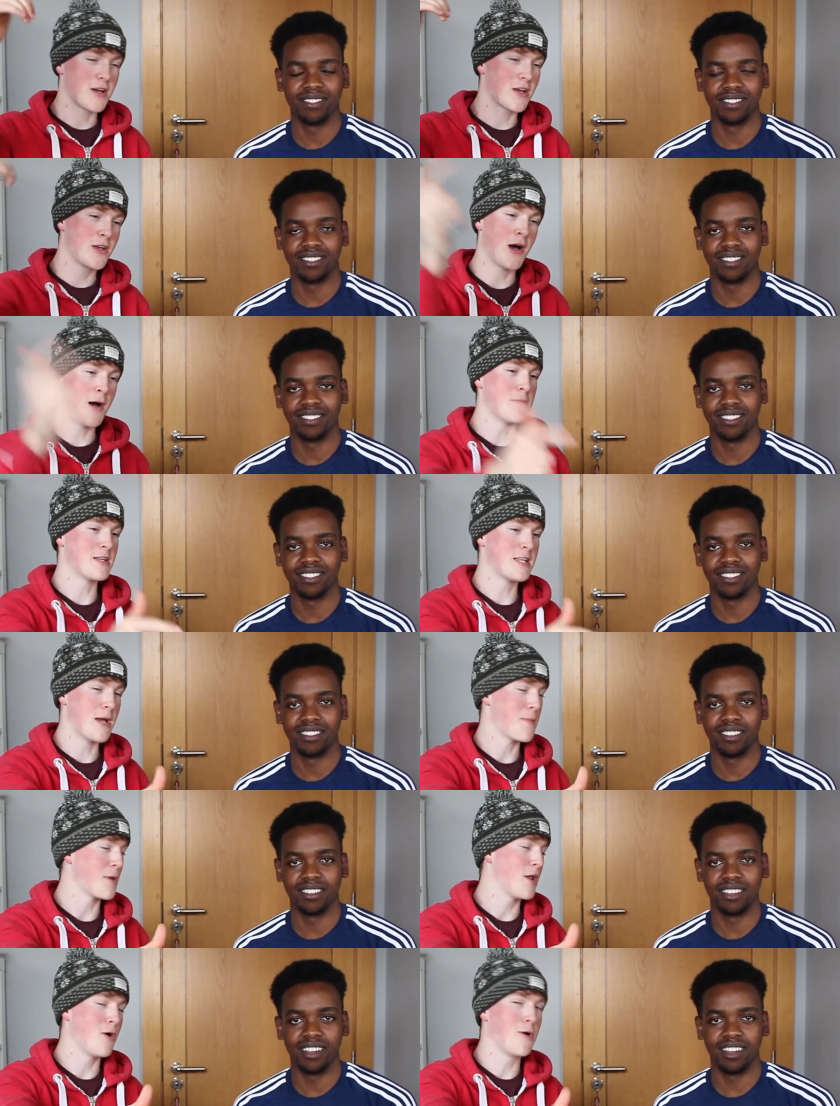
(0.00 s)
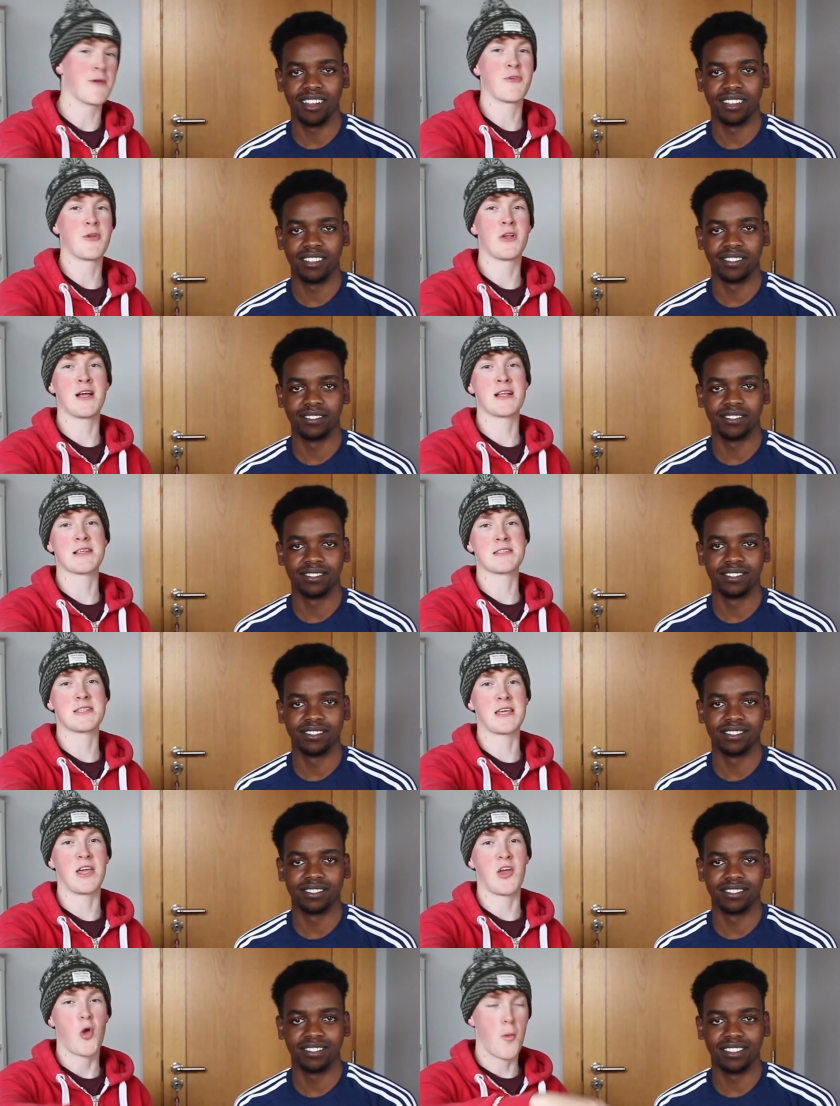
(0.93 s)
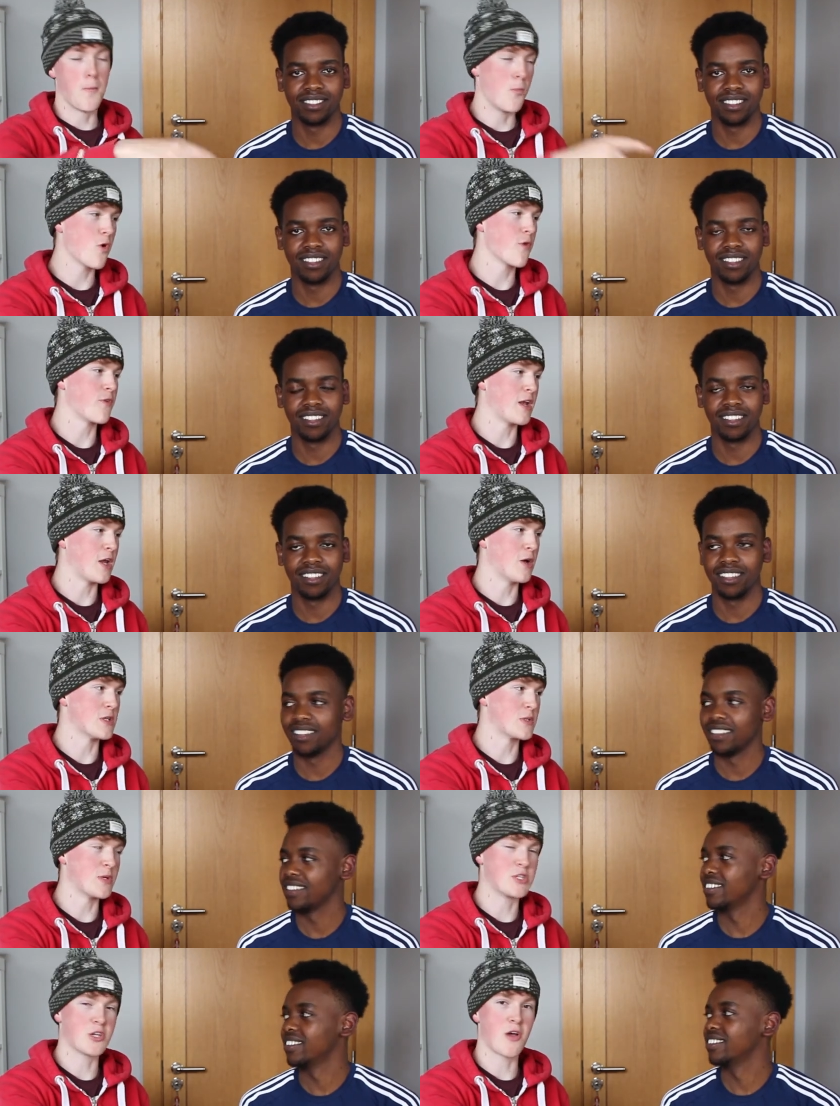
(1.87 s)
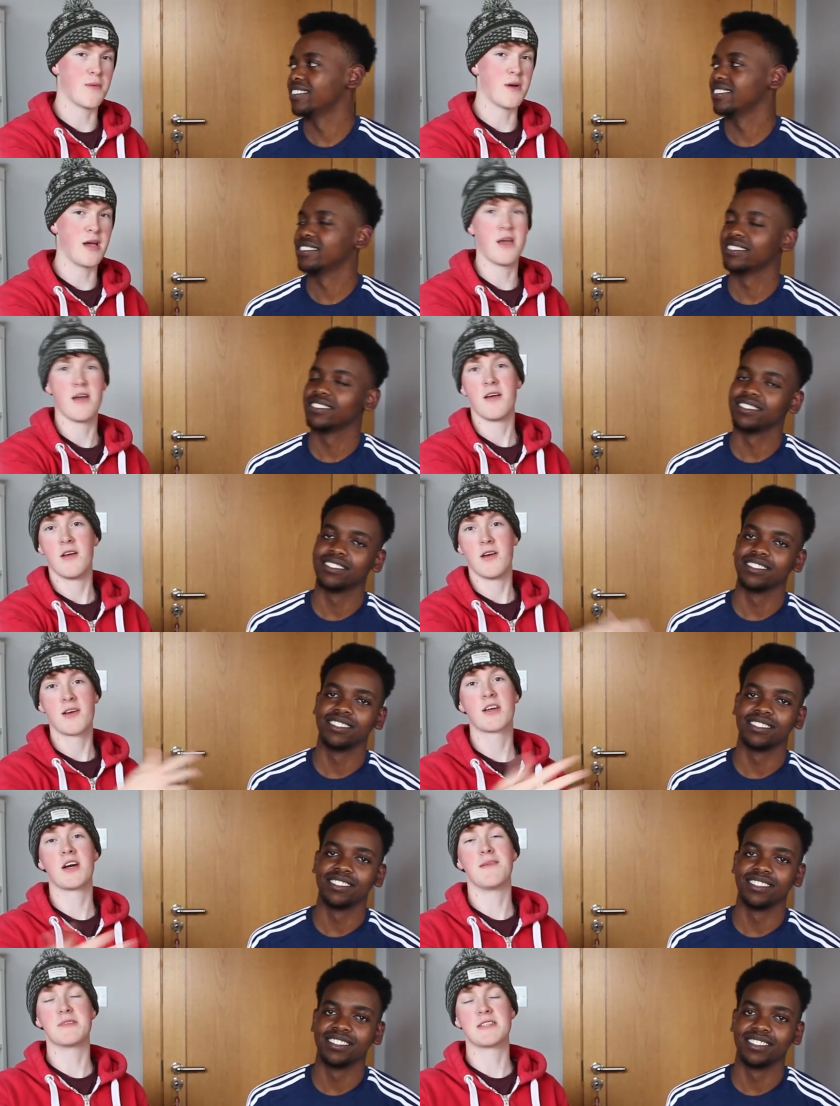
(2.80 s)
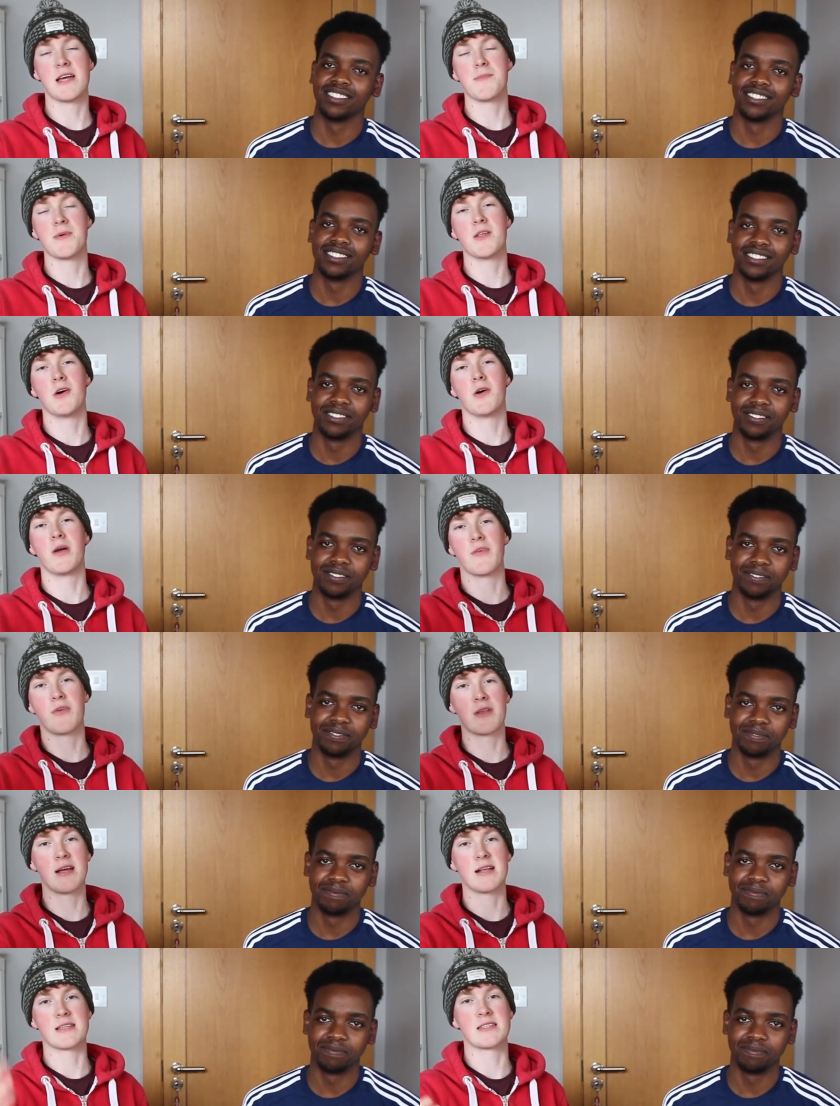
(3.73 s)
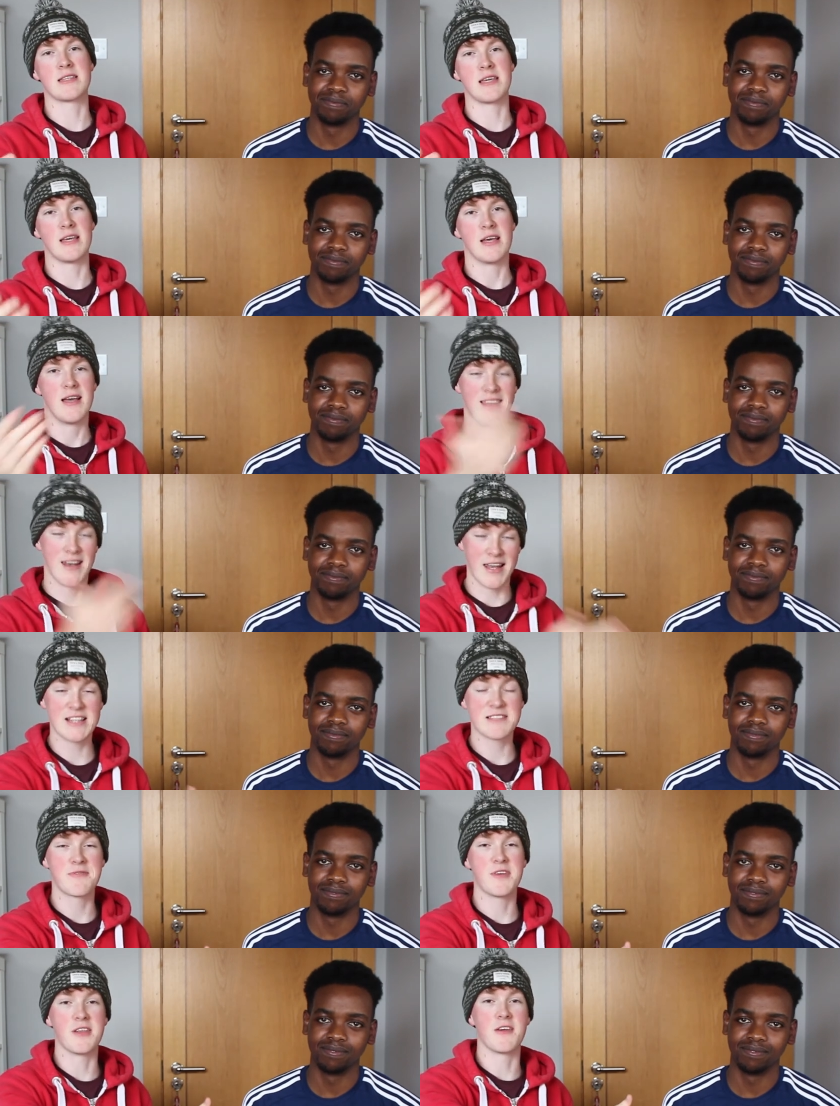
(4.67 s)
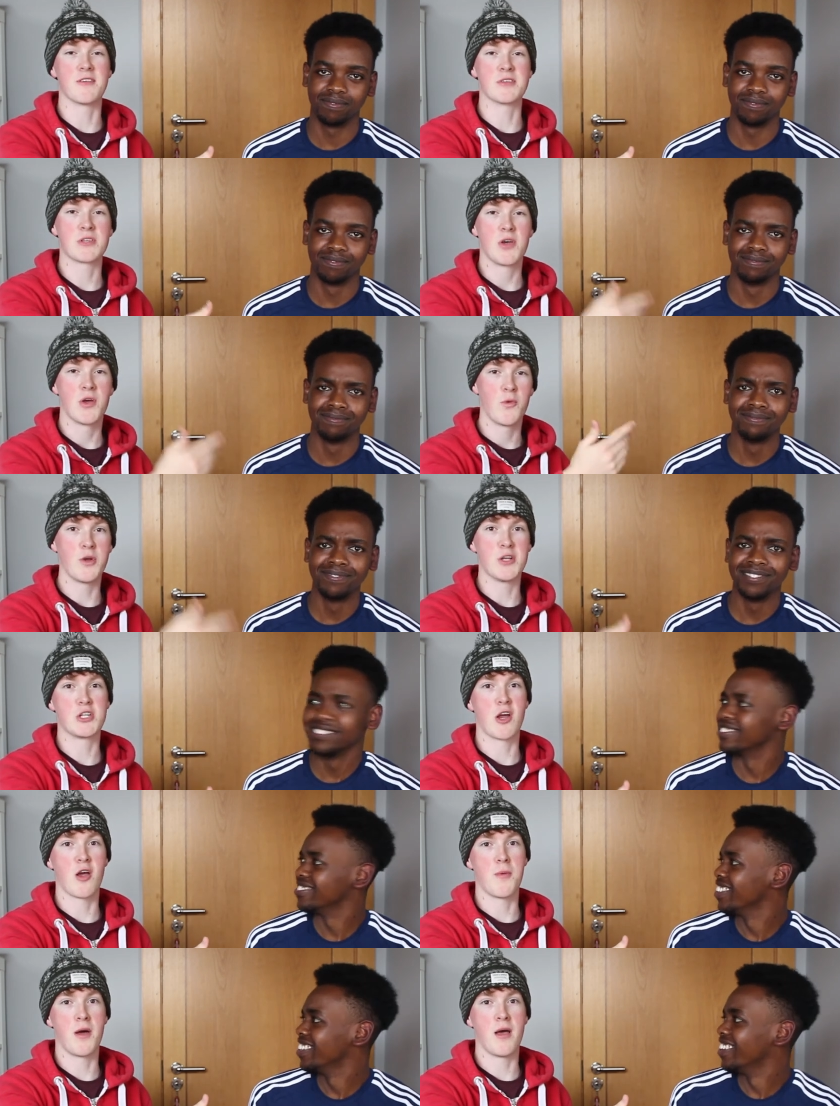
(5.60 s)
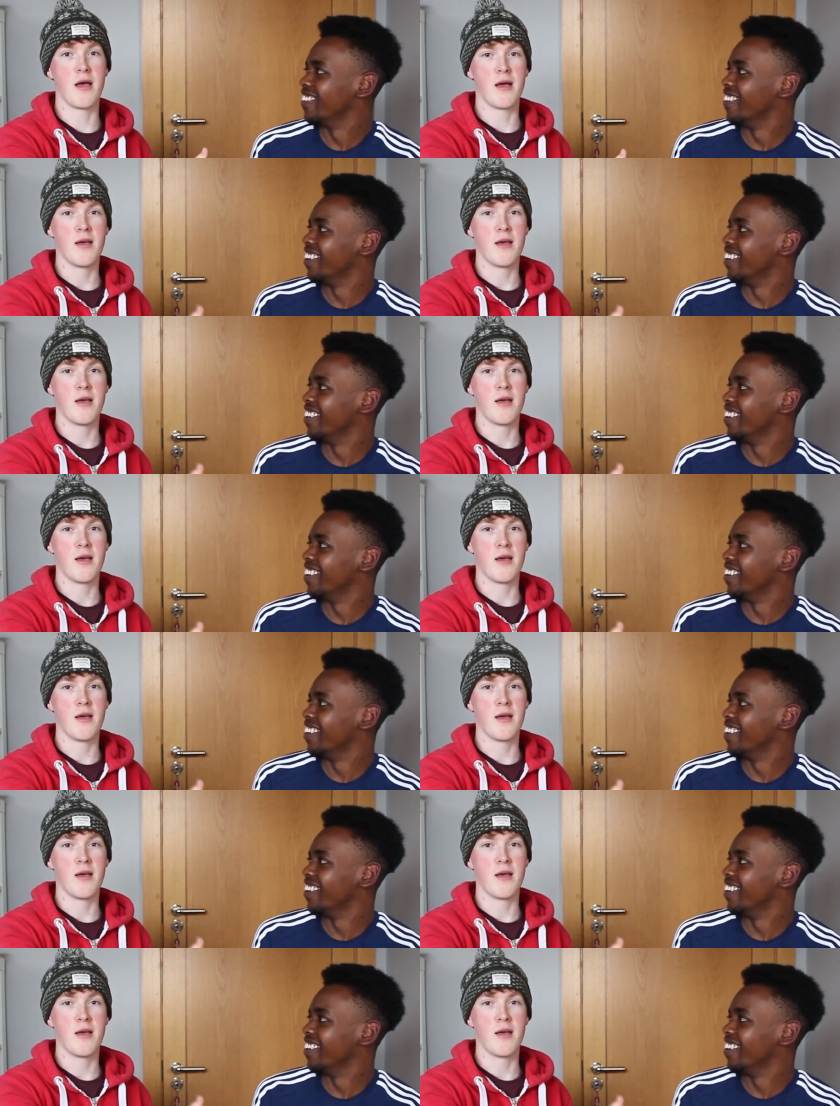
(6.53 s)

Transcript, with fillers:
Speaker 1: Comment down below if you'd like to see more videos with Jeremiah. Comment down below if you'd like to see less videos with Jeremiah.